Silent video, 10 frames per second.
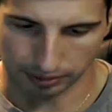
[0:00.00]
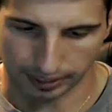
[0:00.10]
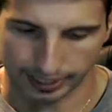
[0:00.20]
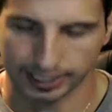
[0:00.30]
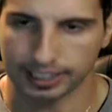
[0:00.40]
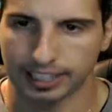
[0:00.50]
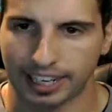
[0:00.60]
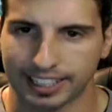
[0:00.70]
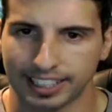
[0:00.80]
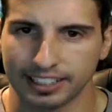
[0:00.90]
I kind of,
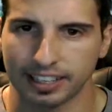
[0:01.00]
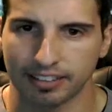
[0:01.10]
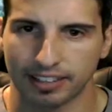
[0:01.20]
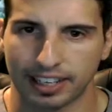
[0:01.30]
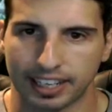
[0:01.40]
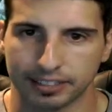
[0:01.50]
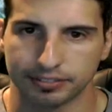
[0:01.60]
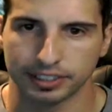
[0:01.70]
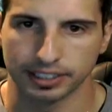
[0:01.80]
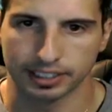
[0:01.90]
I kind of had a
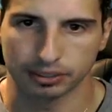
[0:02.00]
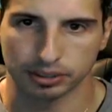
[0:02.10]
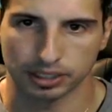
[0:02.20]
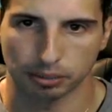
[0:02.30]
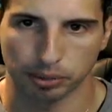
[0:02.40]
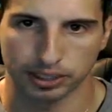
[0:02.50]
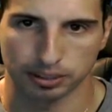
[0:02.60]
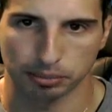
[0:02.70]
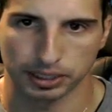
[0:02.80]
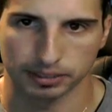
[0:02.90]
feeling he was gonna break somebody.